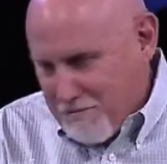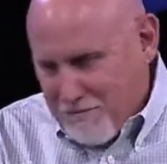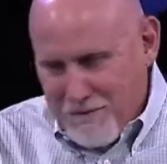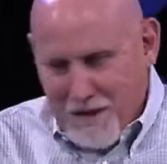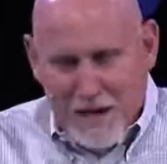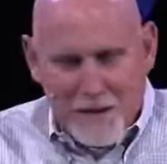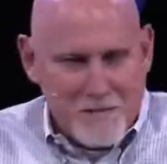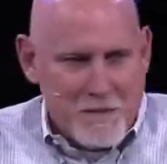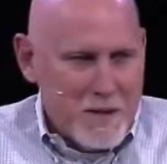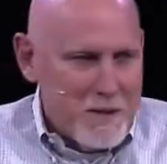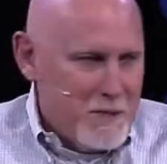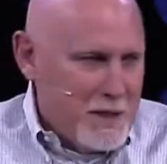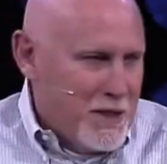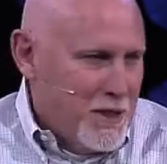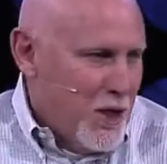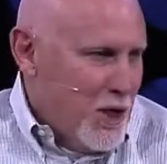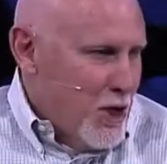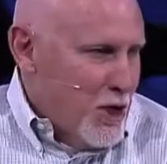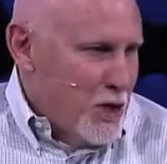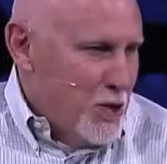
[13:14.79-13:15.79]
In fact,
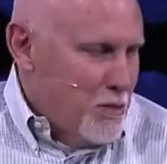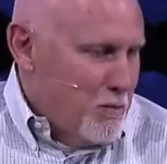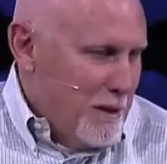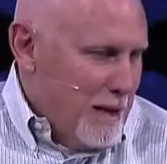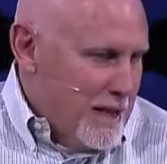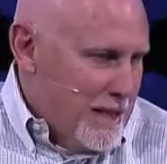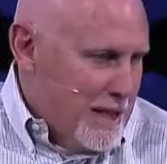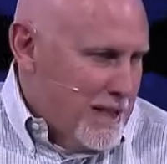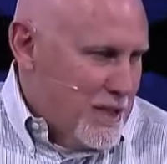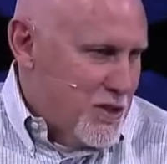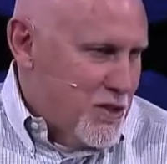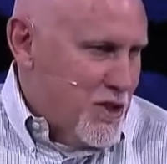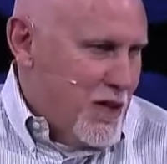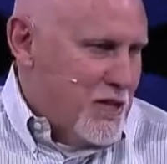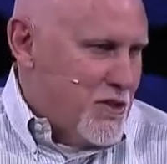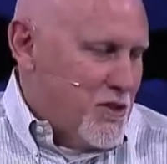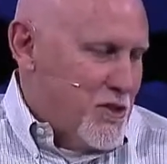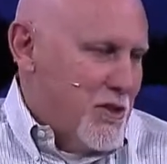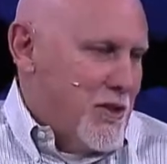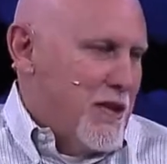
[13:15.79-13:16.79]
maybe you made a list
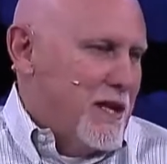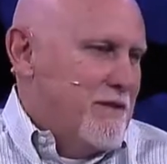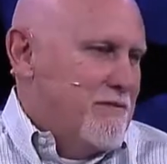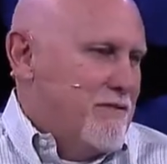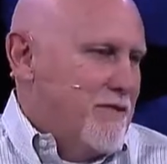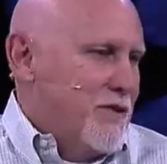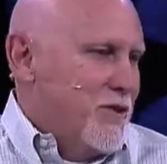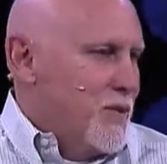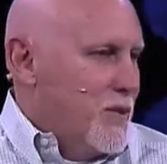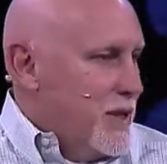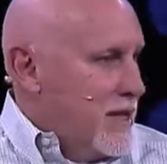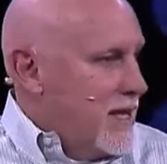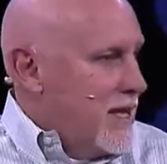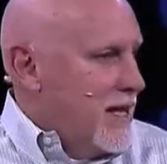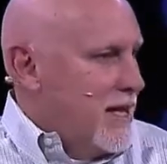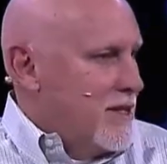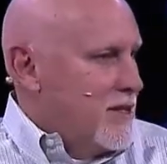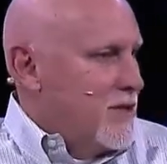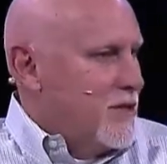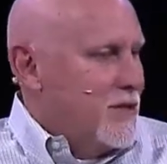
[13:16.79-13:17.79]
yesterday for the
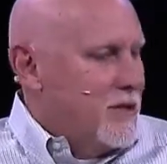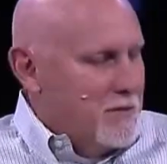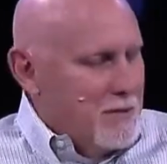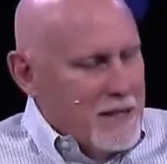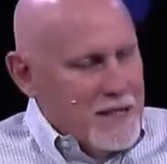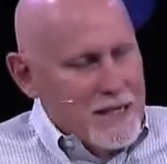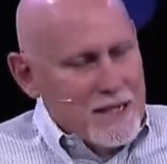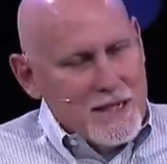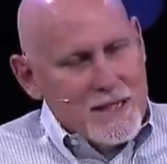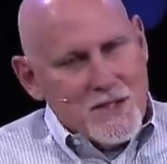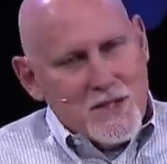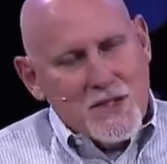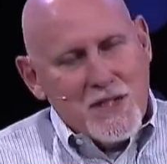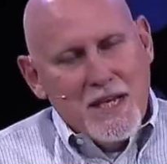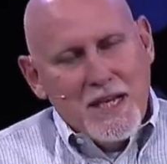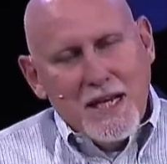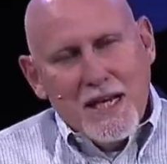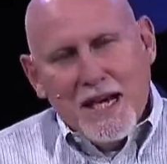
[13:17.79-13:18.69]
weekend, or you made a list